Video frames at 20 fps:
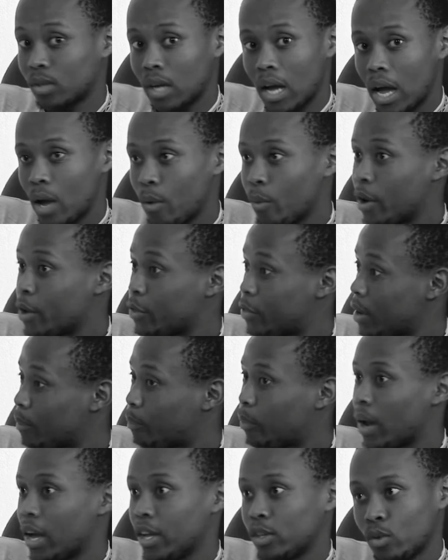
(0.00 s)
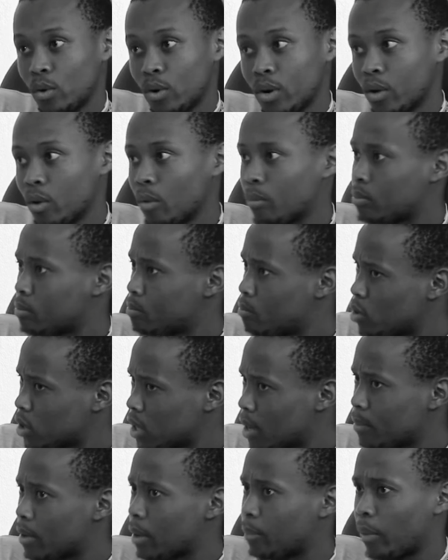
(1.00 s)
when I think prayer is only your
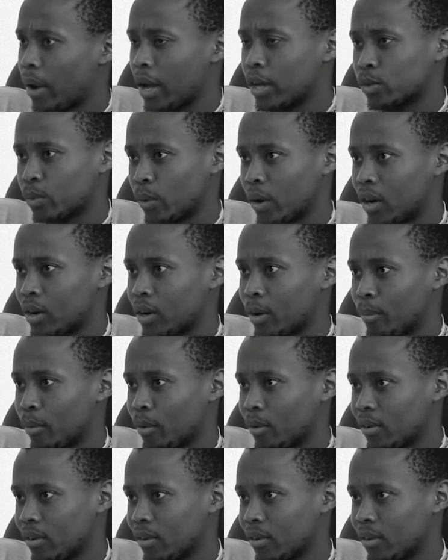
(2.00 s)
Muslim, they pray as well. Yeah.